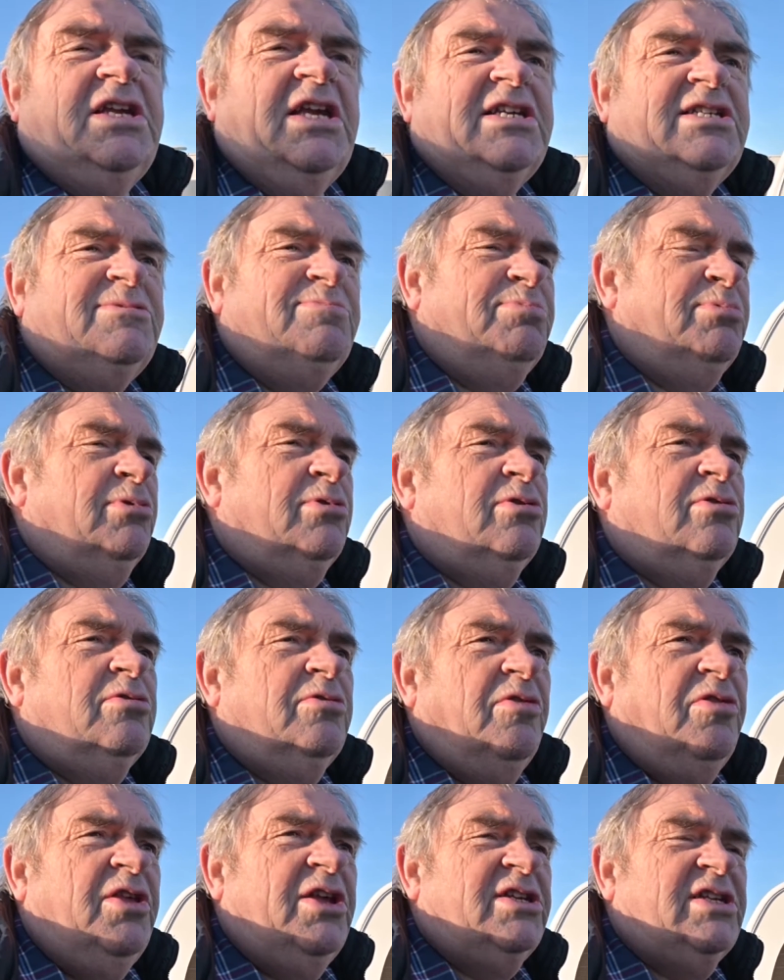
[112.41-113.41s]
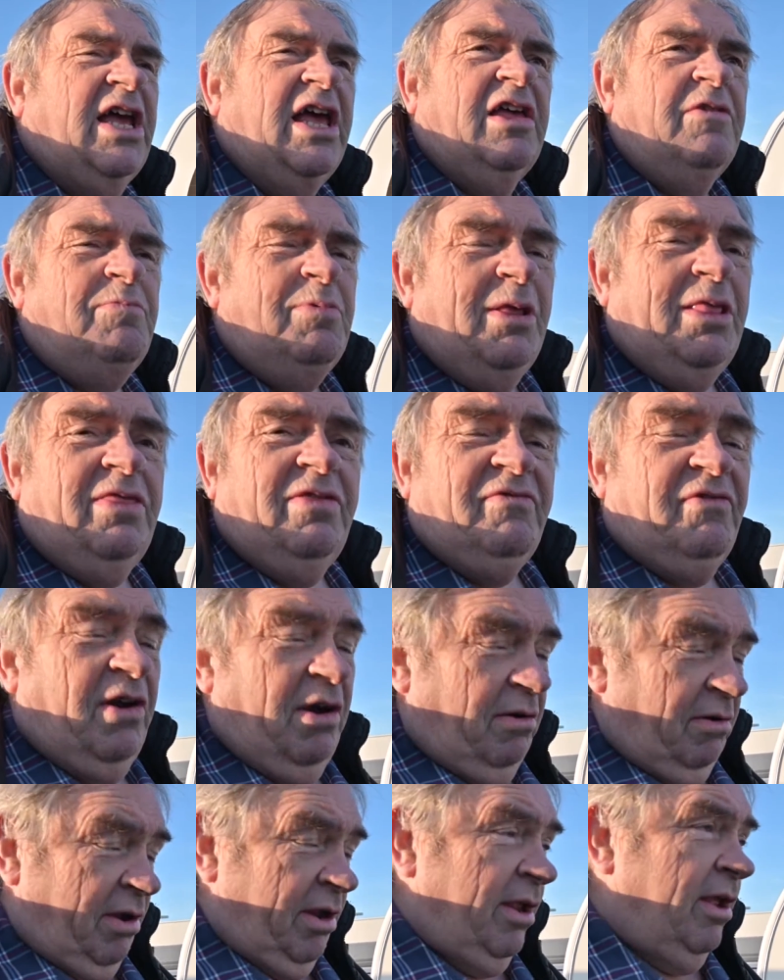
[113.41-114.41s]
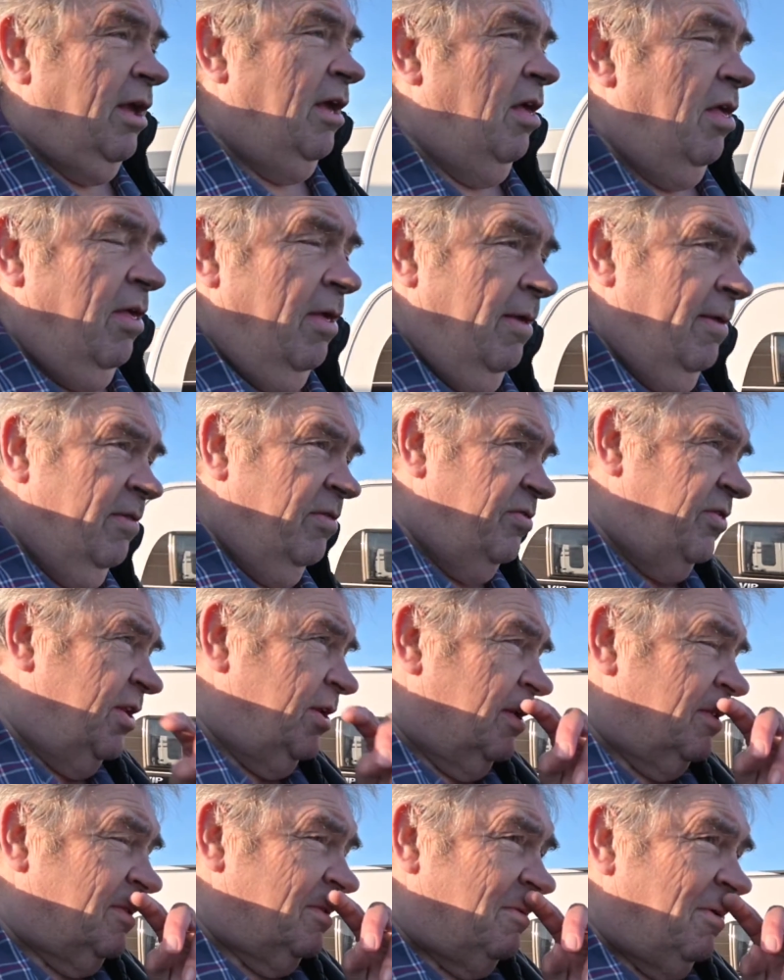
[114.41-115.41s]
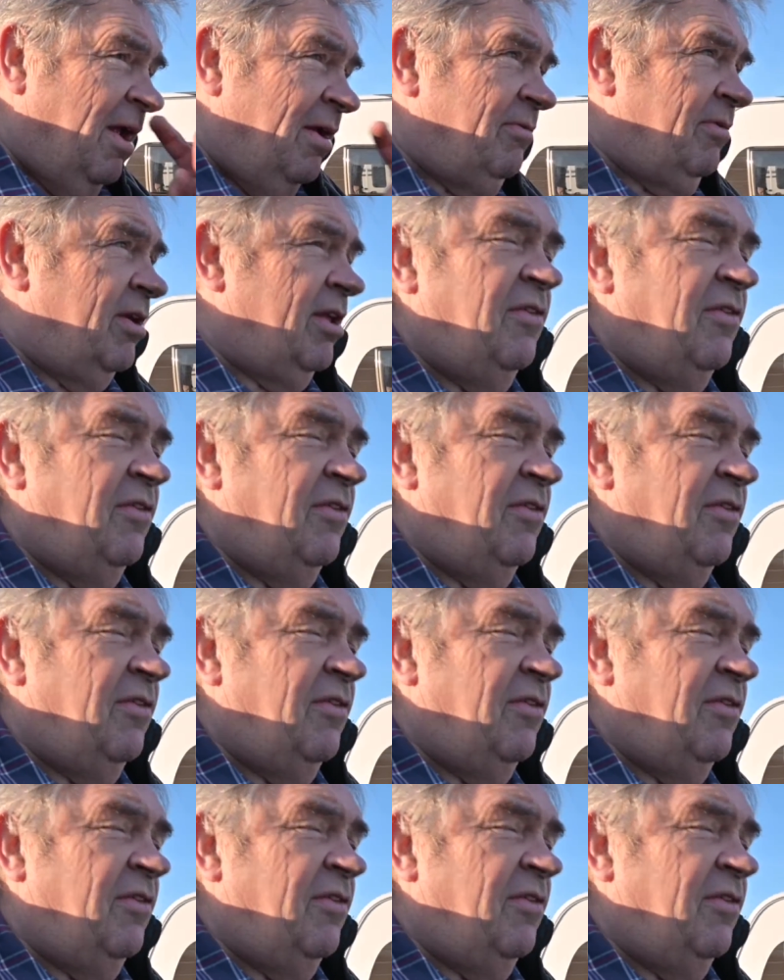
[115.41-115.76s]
Explore and things like that have been very thin on the ground.